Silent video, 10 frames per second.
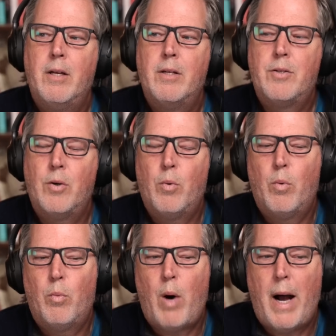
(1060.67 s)
So
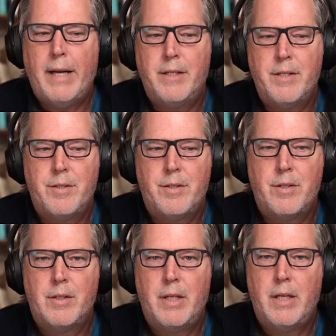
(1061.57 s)
why does
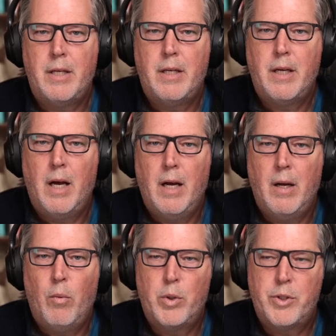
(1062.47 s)
the
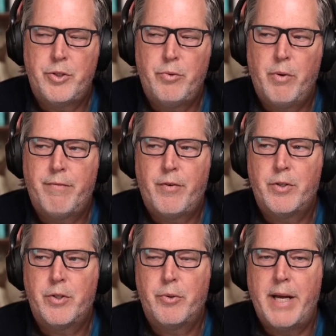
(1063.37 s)
what you refer
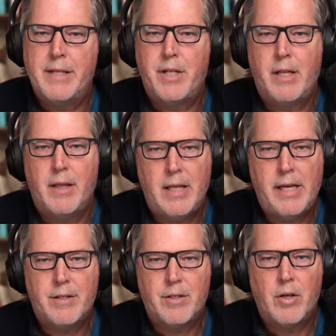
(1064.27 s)
to as
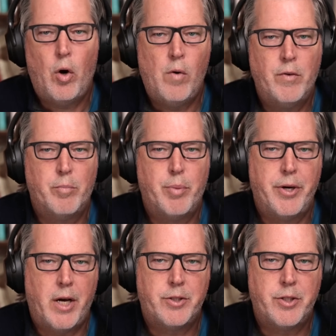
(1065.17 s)
elite
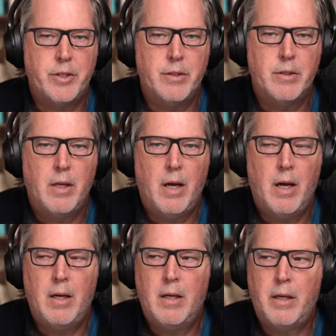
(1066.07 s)
overproduction
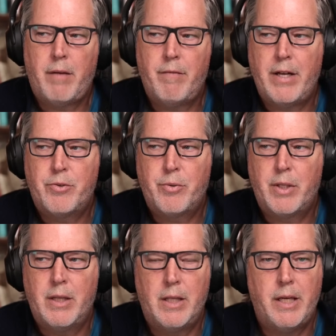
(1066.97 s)

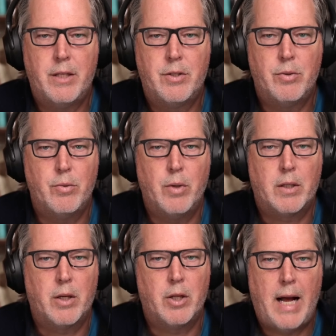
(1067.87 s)
eventually lead to a
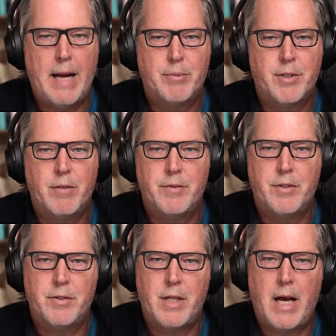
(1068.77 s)
collapse of
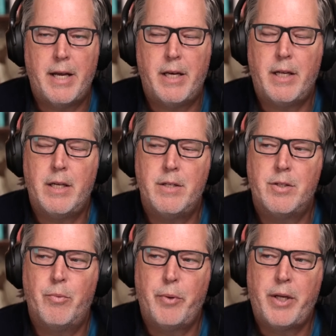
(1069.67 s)
society? Is
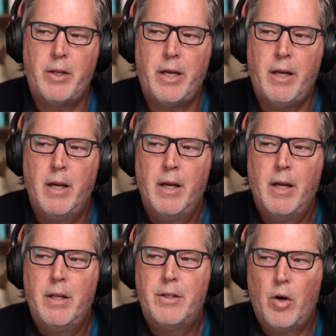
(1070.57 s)
it really
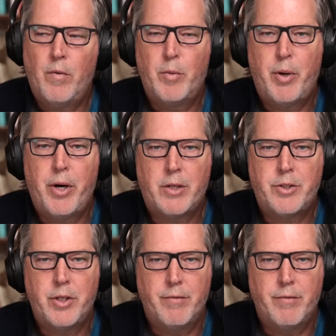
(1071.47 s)
the overproduction of